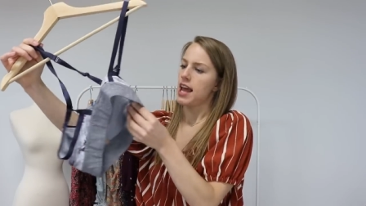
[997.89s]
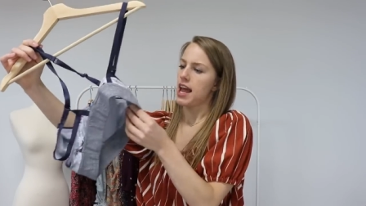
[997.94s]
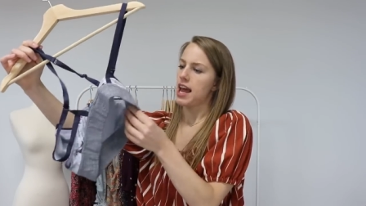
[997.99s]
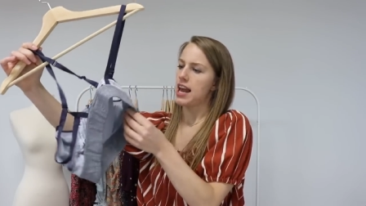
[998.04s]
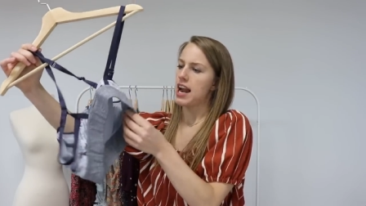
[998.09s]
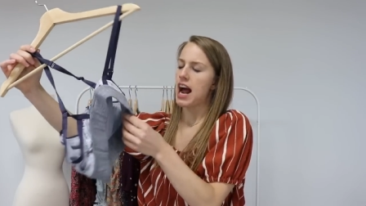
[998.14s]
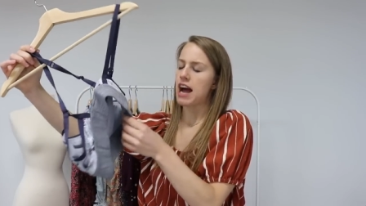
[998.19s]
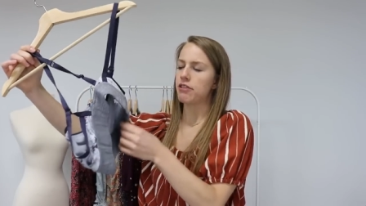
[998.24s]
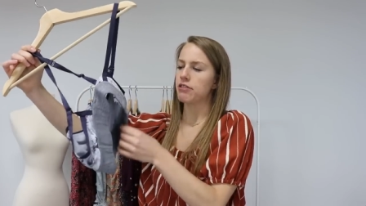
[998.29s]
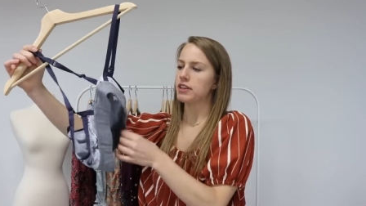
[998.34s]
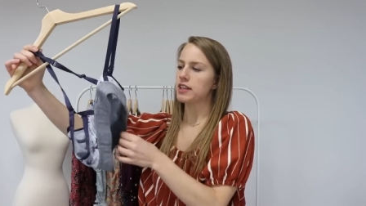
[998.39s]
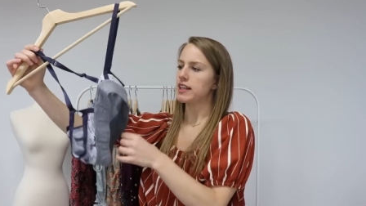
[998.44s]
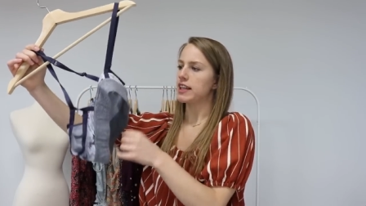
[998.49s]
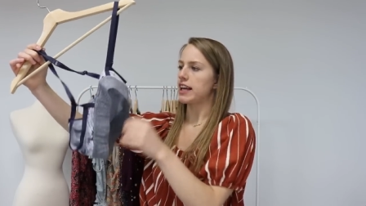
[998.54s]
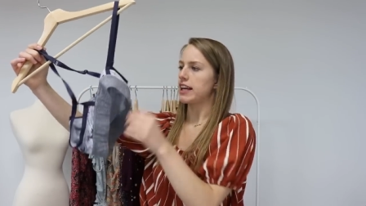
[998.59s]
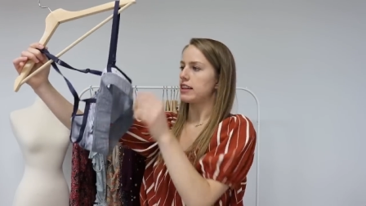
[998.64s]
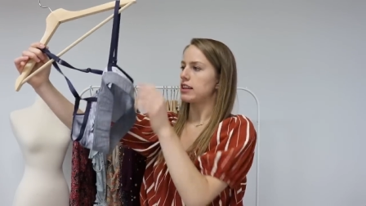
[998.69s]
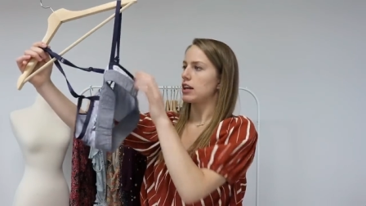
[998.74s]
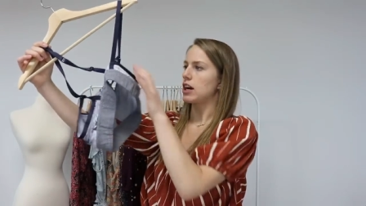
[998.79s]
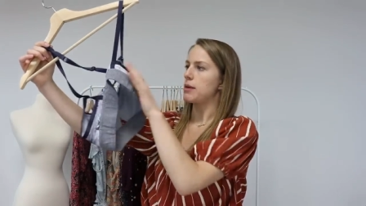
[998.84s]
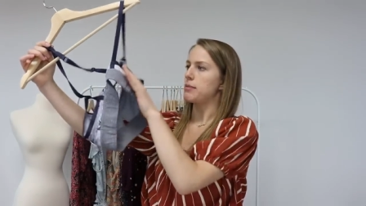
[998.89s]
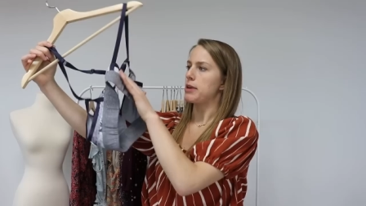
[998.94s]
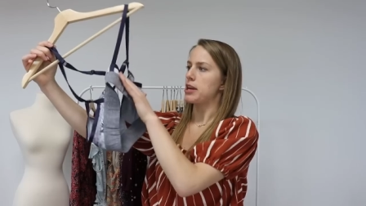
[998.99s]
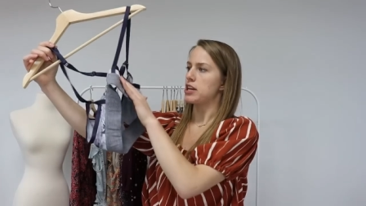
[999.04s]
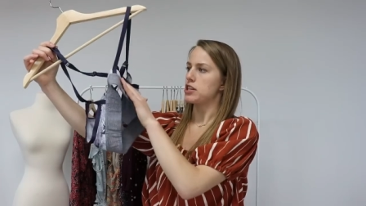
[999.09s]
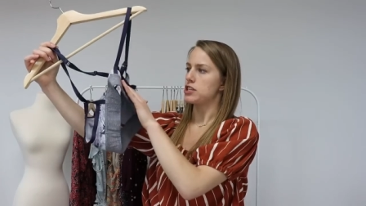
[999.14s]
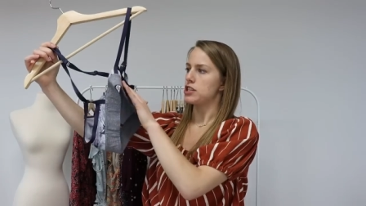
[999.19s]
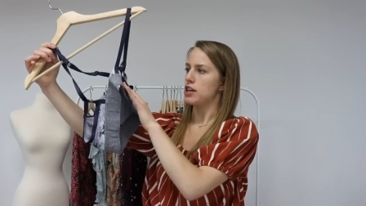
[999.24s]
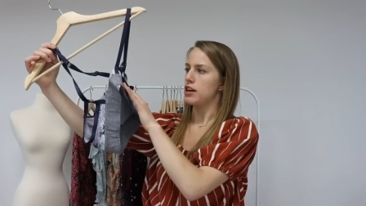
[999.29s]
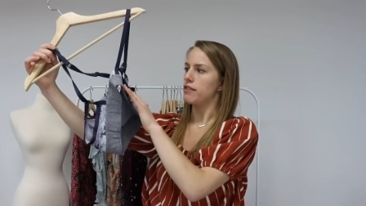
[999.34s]
And I really like the
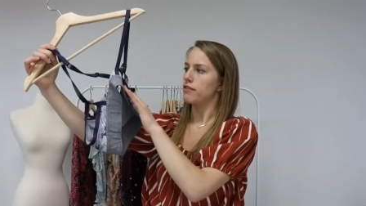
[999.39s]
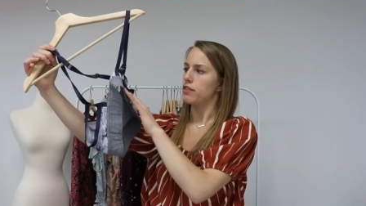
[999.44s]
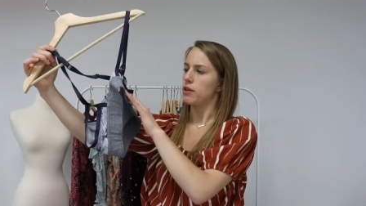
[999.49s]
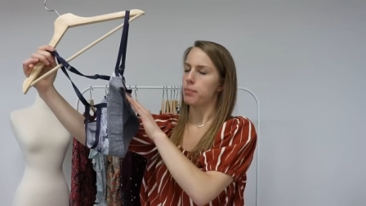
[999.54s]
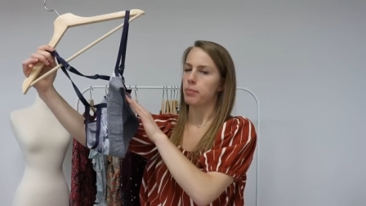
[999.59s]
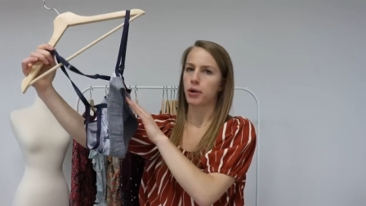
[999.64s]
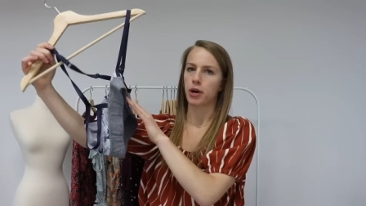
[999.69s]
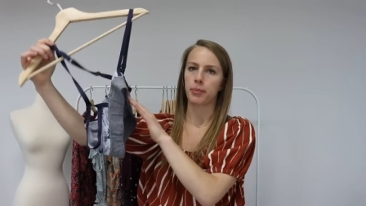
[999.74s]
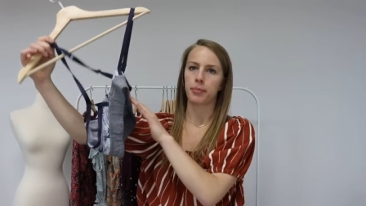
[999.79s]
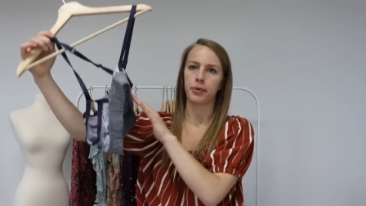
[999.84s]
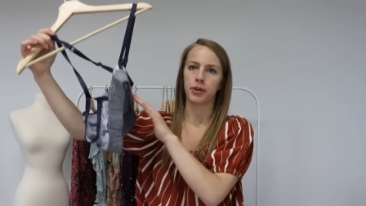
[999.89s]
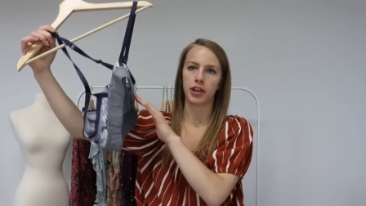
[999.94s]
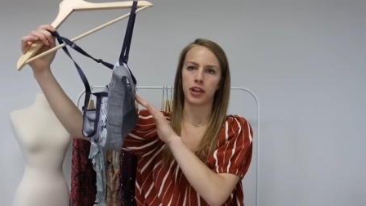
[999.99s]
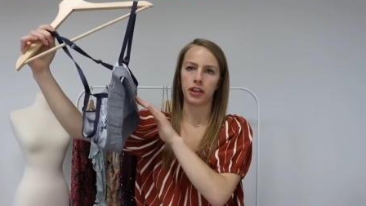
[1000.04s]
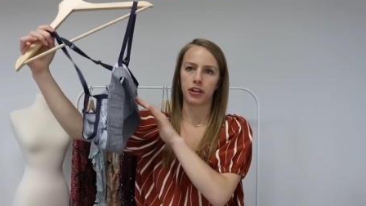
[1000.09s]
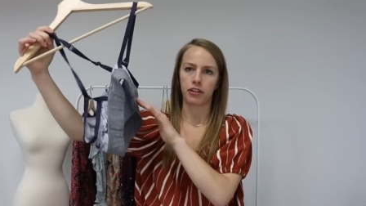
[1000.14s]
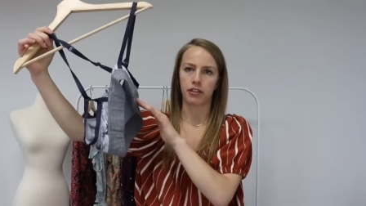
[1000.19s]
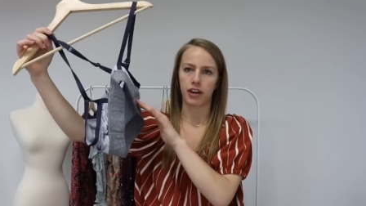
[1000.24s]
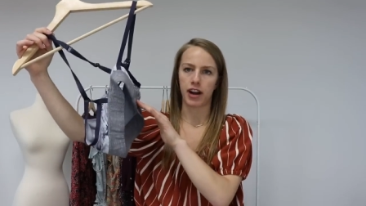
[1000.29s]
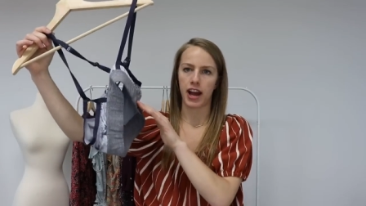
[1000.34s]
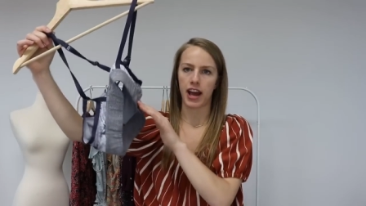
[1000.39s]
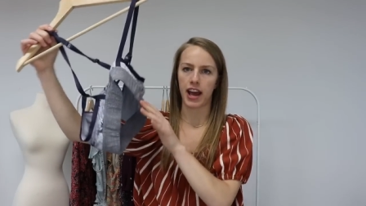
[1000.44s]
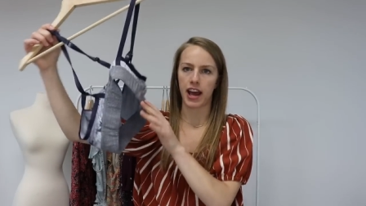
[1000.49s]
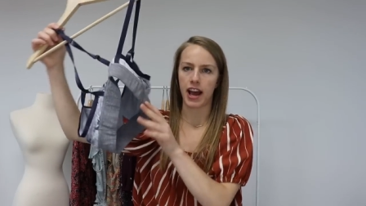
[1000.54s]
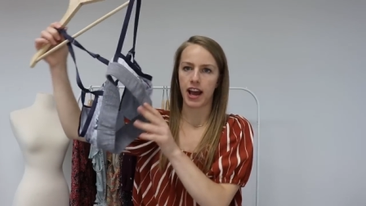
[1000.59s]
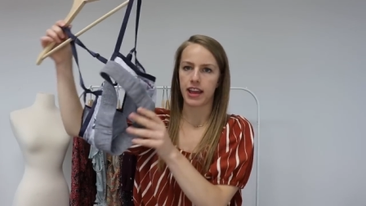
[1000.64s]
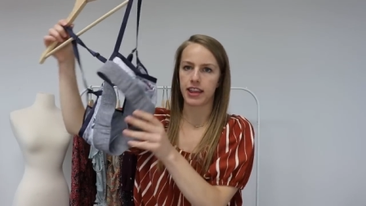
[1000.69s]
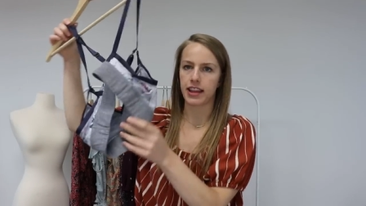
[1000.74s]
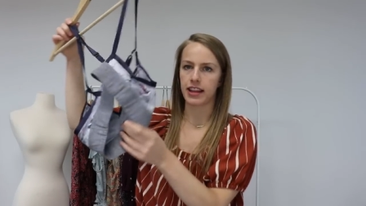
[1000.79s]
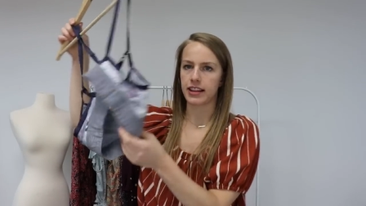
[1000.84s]
combination of the purple and the
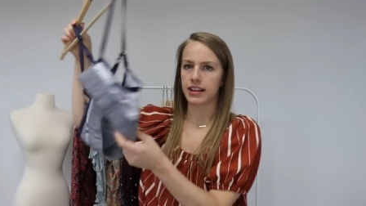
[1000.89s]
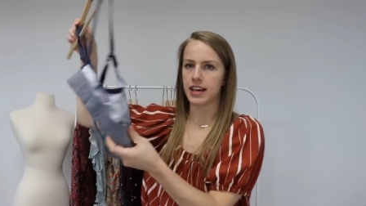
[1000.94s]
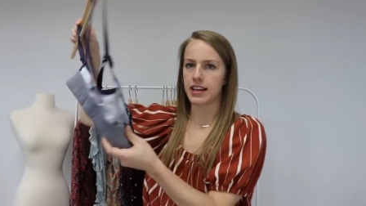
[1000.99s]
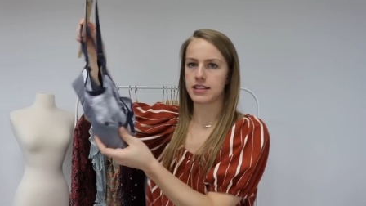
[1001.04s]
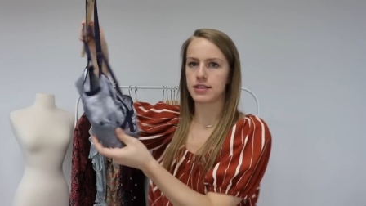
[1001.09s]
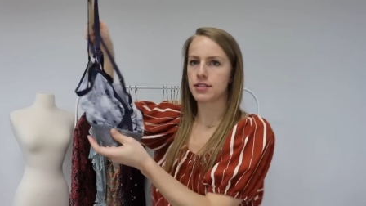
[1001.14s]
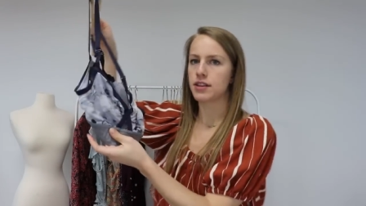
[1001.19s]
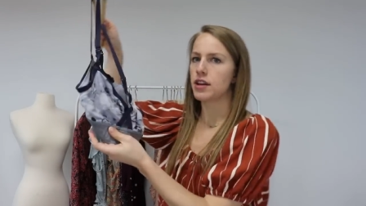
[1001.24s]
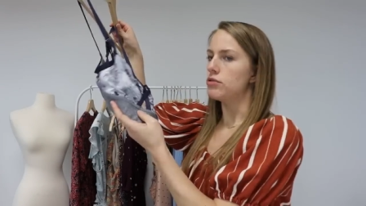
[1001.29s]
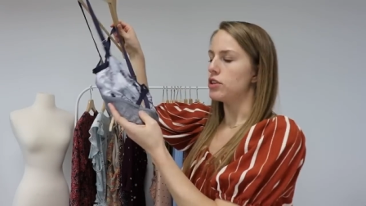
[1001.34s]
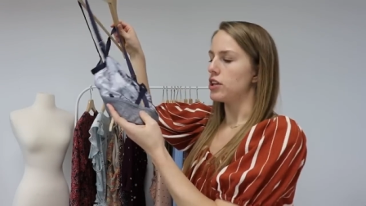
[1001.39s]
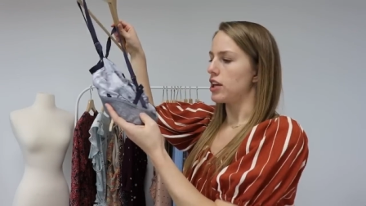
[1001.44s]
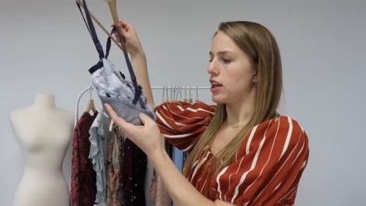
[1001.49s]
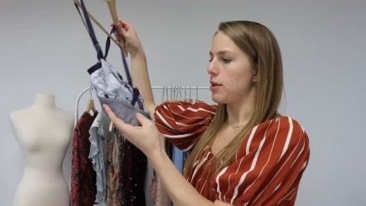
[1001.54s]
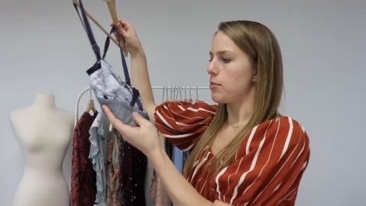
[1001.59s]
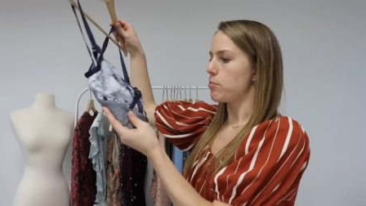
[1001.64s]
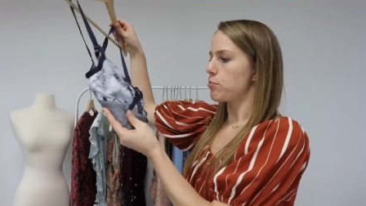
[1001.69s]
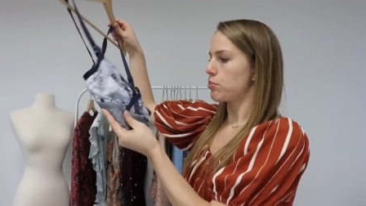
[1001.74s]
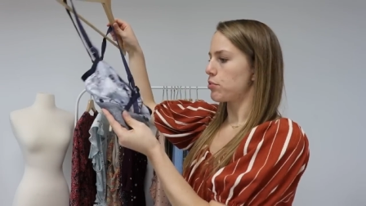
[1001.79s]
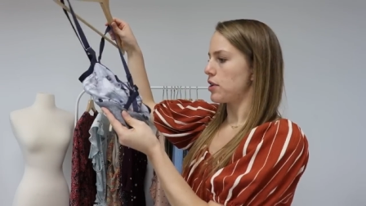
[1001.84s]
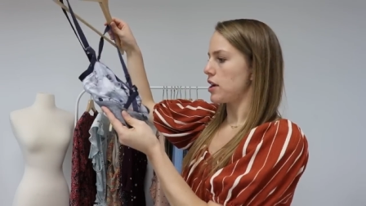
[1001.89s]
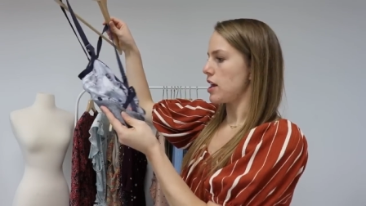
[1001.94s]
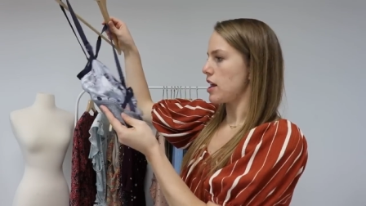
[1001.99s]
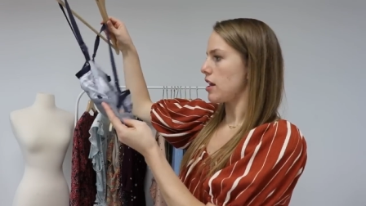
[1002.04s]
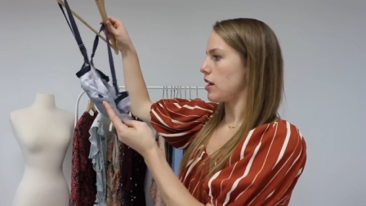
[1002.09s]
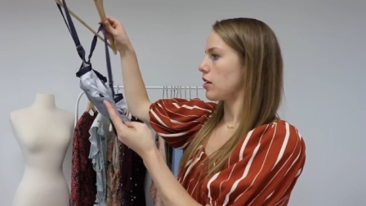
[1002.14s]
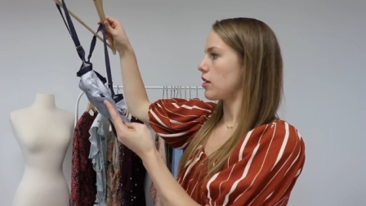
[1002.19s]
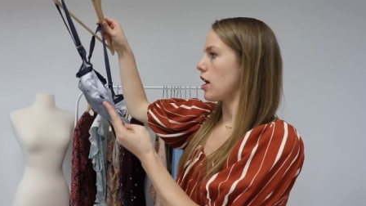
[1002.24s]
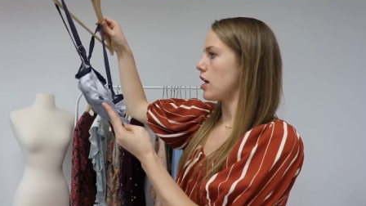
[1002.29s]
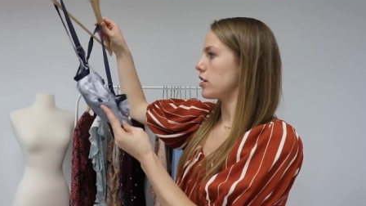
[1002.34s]
gray. I think that's really
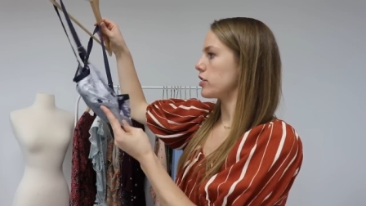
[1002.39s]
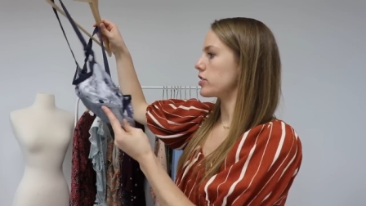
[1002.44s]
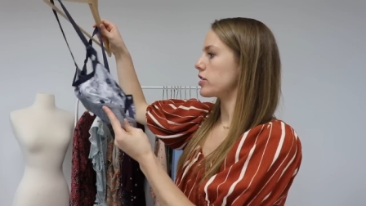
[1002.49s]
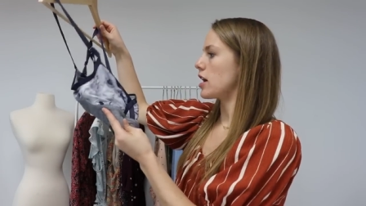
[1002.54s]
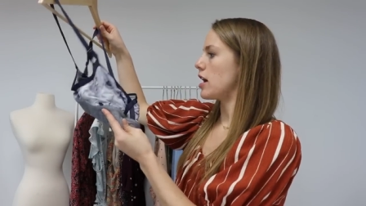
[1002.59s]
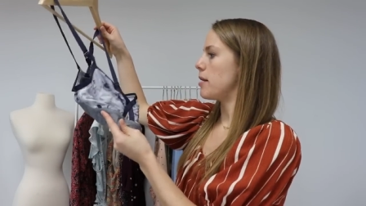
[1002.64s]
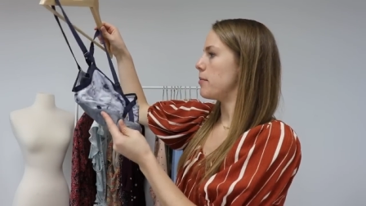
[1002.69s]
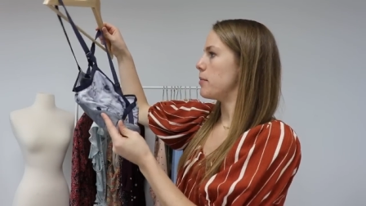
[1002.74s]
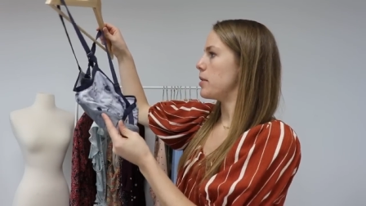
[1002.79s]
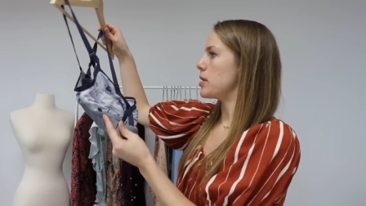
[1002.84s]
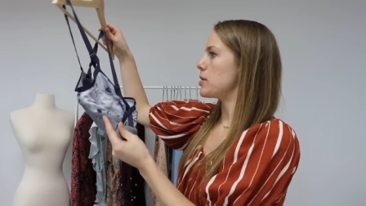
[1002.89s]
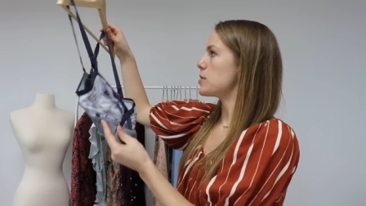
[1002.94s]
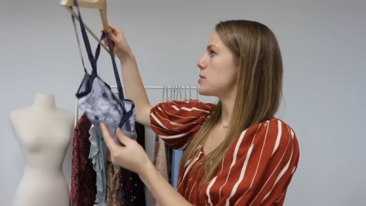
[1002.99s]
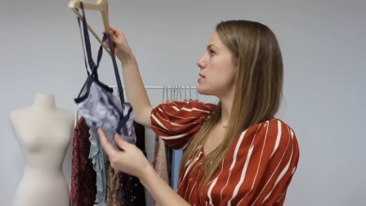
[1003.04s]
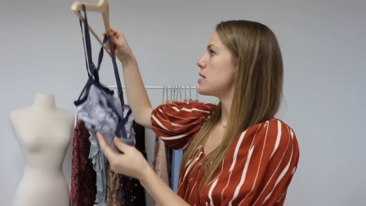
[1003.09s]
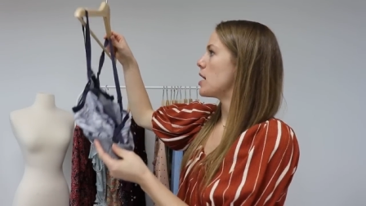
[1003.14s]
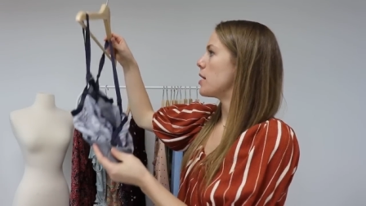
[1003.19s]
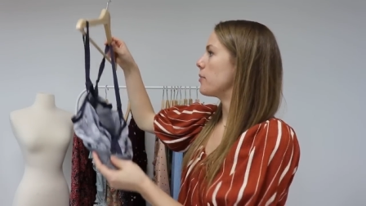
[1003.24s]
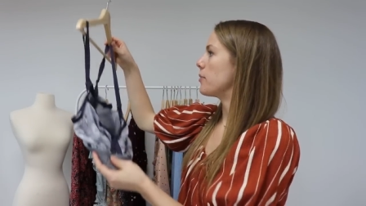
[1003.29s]
pretty color combo. So